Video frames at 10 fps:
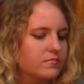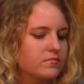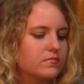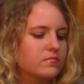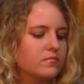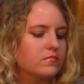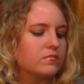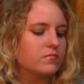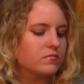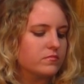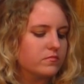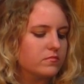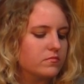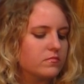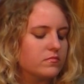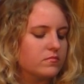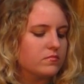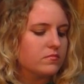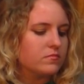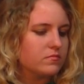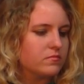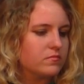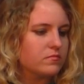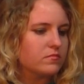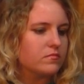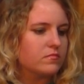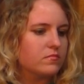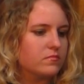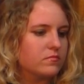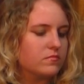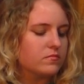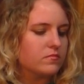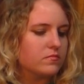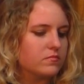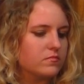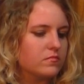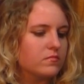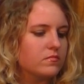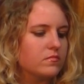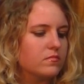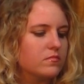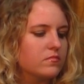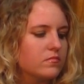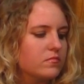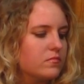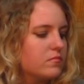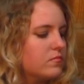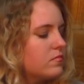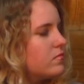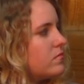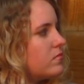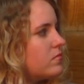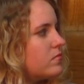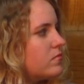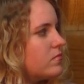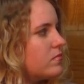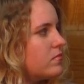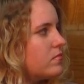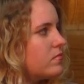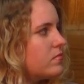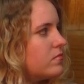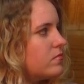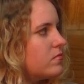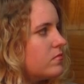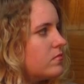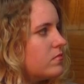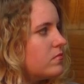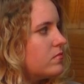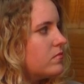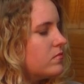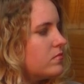(silent)